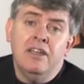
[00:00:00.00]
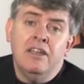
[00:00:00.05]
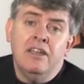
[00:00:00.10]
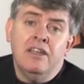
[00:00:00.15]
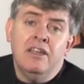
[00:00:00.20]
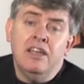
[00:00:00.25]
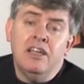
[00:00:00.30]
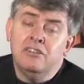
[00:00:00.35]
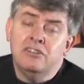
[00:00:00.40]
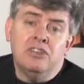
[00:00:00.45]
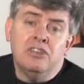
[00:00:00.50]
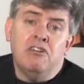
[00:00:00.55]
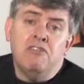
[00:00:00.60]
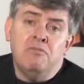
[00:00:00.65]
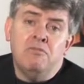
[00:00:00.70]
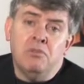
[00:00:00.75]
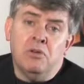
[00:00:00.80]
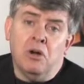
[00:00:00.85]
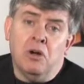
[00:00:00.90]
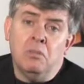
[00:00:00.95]
They'll
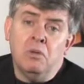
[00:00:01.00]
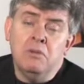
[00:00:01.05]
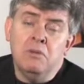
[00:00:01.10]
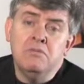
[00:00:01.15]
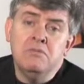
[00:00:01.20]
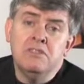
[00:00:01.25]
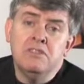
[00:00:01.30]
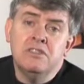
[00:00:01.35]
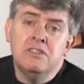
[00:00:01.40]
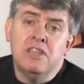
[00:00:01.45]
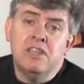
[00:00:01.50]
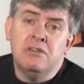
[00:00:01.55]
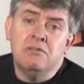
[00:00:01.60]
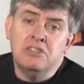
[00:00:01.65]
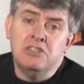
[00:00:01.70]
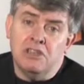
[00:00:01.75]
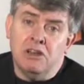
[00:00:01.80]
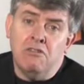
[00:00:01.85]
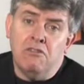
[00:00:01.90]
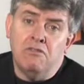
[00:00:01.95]
solve problems, they
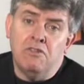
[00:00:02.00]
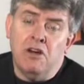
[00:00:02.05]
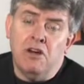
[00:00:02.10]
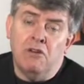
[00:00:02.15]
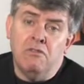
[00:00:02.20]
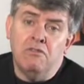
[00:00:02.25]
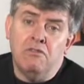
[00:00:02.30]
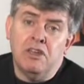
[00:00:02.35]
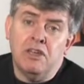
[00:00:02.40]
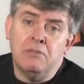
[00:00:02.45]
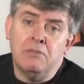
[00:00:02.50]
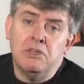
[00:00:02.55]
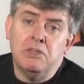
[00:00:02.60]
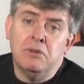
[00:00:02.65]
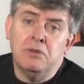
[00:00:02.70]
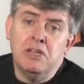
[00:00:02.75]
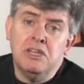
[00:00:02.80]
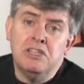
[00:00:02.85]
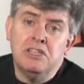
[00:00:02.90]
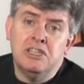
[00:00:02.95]
resolve conflict
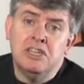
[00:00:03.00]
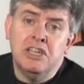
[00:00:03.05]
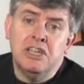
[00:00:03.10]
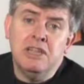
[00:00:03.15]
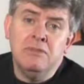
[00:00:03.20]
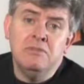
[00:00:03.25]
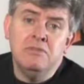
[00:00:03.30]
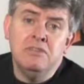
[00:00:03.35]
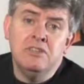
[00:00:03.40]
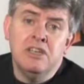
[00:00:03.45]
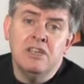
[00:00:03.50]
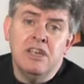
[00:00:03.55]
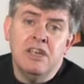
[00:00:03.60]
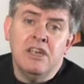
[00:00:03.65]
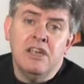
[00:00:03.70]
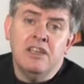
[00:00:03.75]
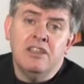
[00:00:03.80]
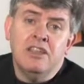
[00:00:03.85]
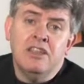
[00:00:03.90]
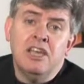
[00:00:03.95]
between teams,
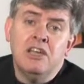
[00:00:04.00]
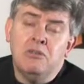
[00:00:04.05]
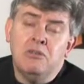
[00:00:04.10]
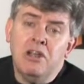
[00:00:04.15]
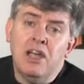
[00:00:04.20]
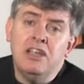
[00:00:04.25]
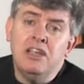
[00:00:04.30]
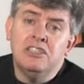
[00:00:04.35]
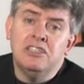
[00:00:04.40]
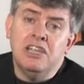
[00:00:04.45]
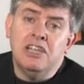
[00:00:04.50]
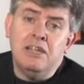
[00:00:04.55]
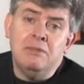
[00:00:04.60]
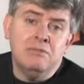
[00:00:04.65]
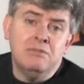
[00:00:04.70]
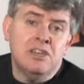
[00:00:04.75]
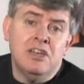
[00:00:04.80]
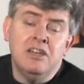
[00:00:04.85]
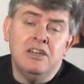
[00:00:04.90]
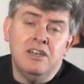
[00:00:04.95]
they create
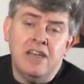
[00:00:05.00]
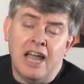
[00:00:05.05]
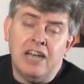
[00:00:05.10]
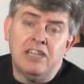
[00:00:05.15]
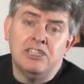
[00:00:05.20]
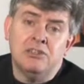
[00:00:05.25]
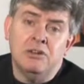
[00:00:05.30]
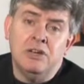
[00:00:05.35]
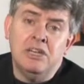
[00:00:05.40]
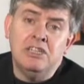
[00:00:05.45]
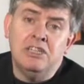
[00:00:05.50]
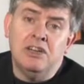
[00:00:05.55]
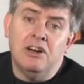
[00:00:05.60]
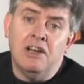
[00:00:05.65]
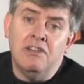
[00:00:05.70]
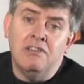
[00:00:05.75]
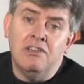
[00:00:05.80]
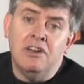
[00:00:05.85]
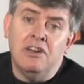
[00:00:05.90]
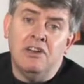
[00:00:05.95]
teams that are naturally
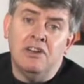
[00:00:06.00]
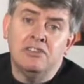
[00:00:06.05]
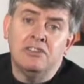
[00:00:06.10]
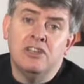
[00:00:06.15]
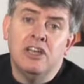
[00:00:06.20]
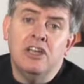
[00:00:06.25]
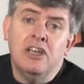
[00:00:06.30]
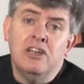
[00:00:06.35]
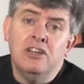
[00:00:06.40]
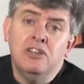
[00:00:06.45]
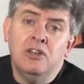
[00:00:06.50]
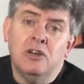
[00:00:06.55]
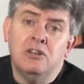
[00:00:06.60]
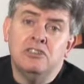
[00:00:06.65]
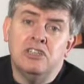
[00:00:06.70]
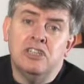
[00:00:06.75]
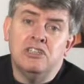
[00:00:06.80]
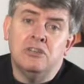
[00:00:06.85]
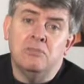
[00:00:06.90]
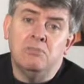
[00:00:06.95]
diverse, not
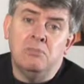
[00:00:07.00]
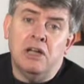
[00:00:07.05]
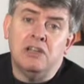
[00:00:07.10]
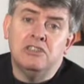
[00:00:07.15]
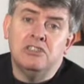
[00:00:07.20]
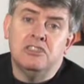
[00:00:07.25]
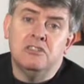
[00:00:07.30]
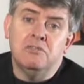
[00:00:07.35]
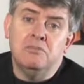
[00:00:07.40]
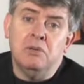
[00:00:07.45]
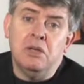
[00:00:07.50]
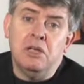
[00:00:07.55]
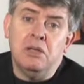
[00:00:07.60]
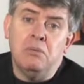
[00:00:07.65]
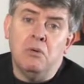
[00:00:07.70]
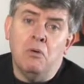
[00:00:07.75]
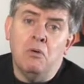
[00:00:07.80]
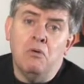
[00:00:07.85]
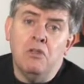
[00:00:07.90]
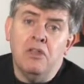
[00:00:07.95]
just a bunch of
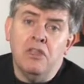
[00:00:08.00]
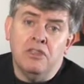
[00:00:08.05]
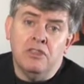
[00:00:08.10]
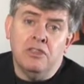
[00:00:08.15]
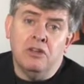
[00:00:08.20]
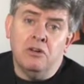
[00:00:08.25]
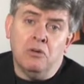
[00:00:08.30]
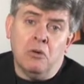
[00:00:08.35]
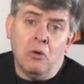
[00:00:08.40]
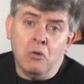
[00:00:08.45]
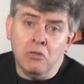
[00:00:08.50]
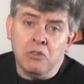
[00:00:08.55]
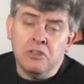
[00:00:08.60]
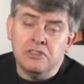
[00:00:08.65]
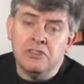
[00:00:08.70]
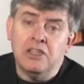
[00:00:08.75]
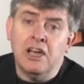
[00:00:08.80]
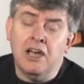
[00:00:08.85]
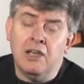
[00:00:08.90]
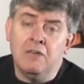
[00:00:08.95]
people that are all the
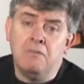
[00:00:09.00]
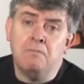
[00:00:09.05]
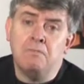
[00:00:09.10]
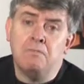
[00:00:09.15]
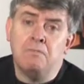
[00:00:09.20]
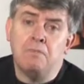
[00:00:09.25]
same.